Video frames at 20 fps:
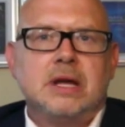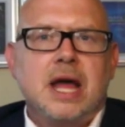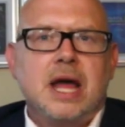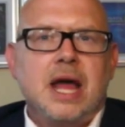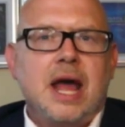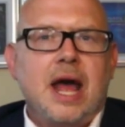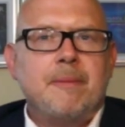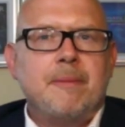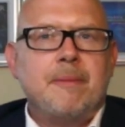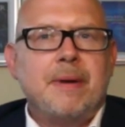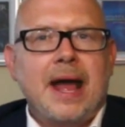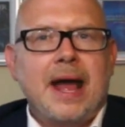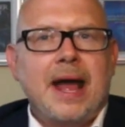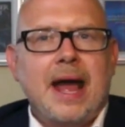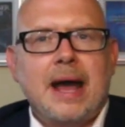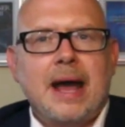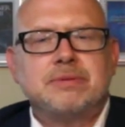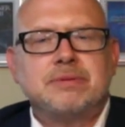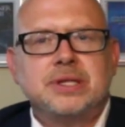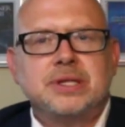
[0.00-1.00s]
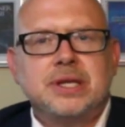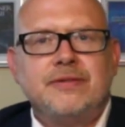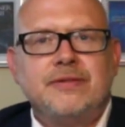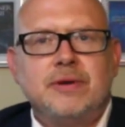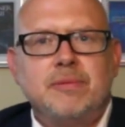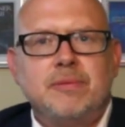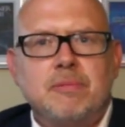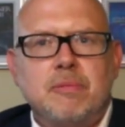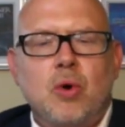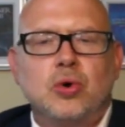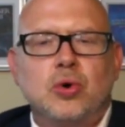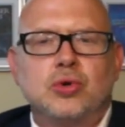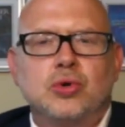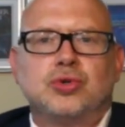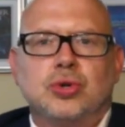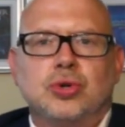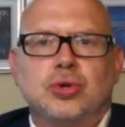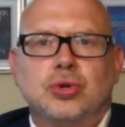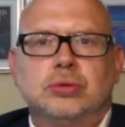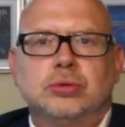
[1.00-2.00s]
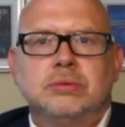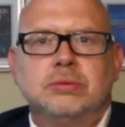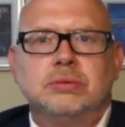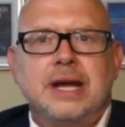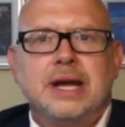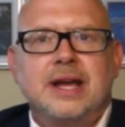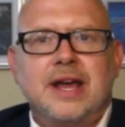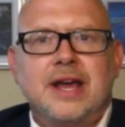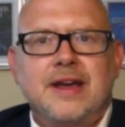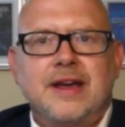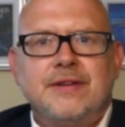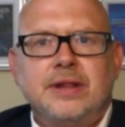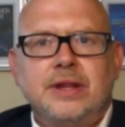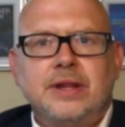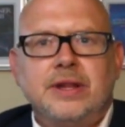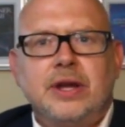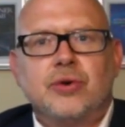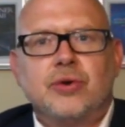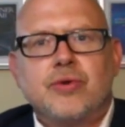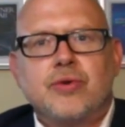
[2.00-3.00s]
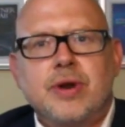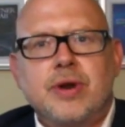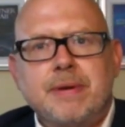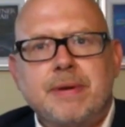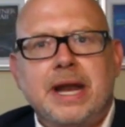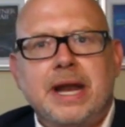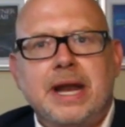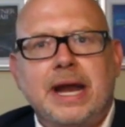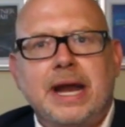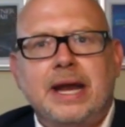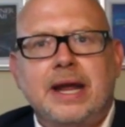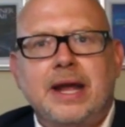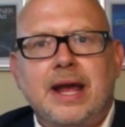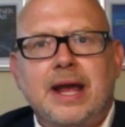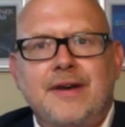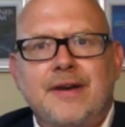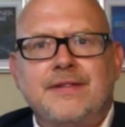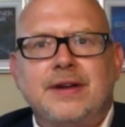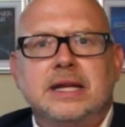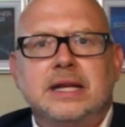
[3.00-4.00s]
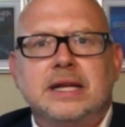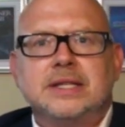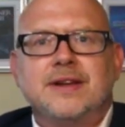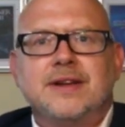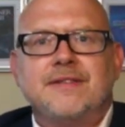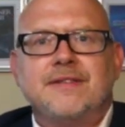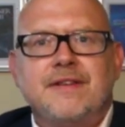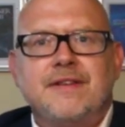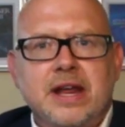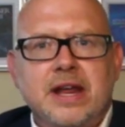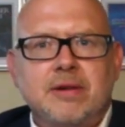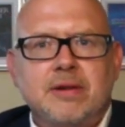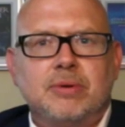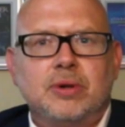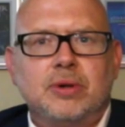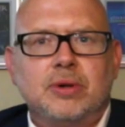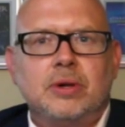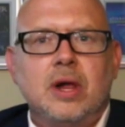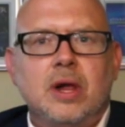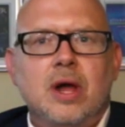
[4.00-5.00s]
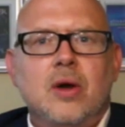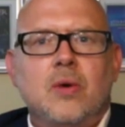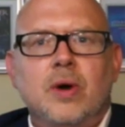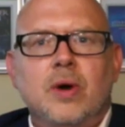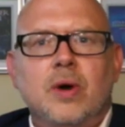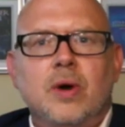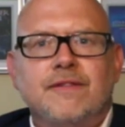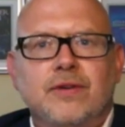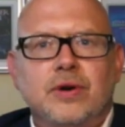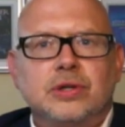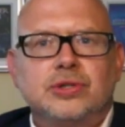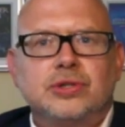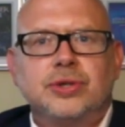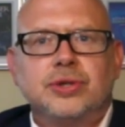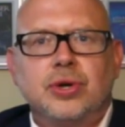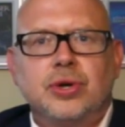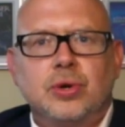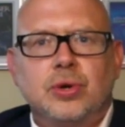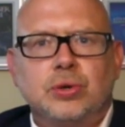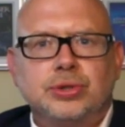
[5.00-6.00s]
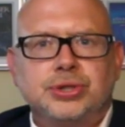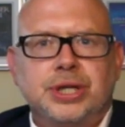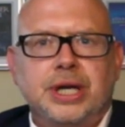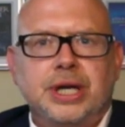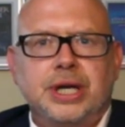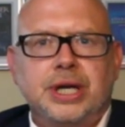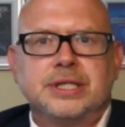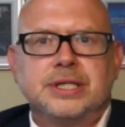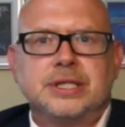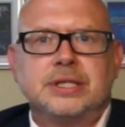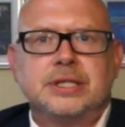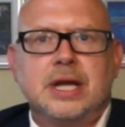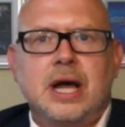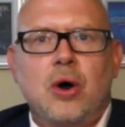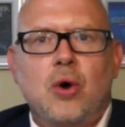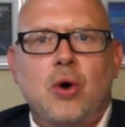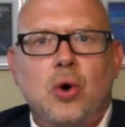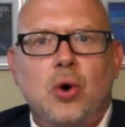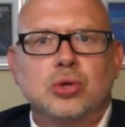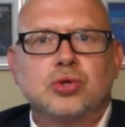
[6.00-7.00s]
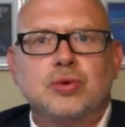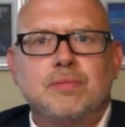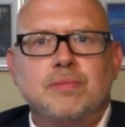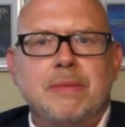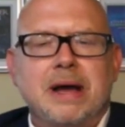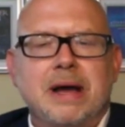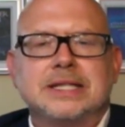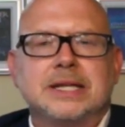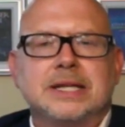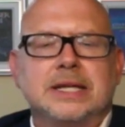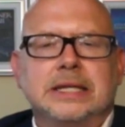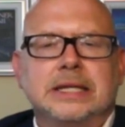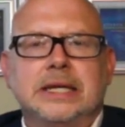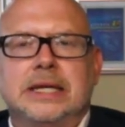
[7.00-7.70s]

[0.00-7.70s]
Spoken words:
and perhaps even more so, given the incriminating evidence available when virtual negotiations are automatically